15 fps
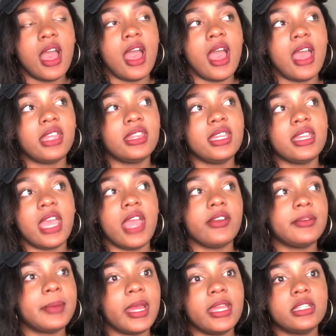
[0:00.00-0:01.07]
I think
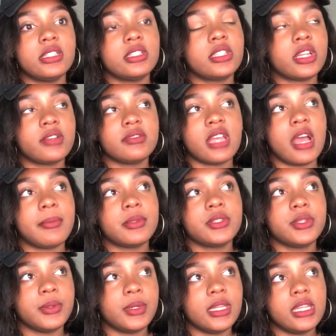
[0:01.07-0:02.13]
everybody deserves
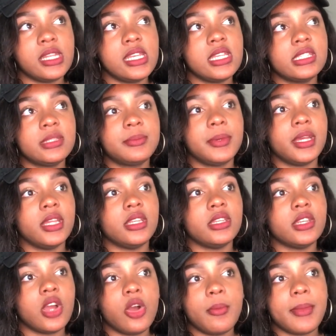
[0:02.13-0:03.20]
opportunities, but
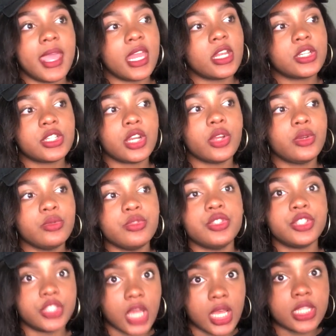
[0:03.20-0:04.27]
no manager who
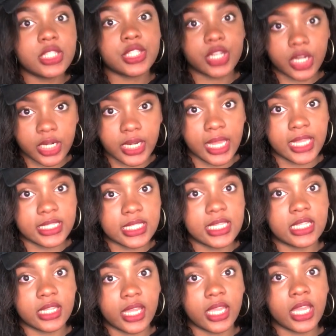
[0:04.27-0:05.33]
just turned
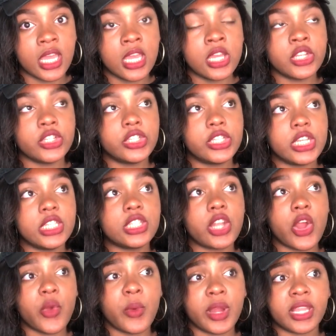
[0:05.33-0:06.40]
18. Like, she
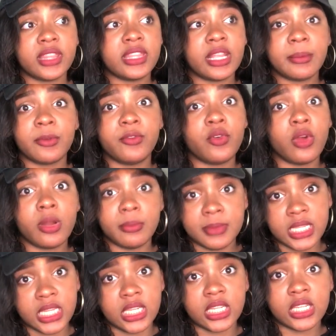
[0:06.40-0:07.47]
started working there before
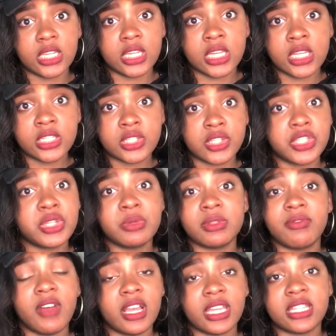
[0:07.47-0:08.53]
me. So she was
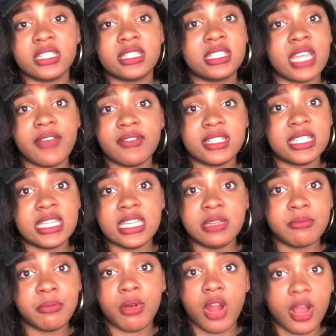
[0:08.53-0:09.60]
fucking
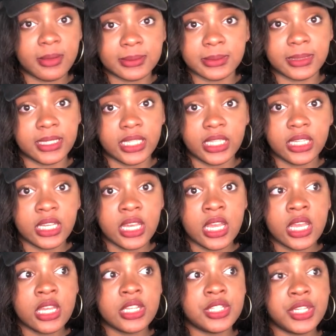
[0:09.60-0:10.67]
17 probably.
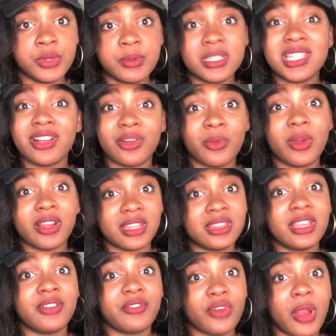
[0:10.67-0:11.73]
She was there working
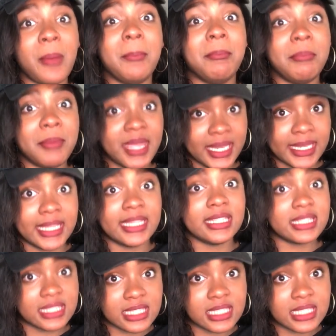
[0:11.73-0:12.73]
there for a minute.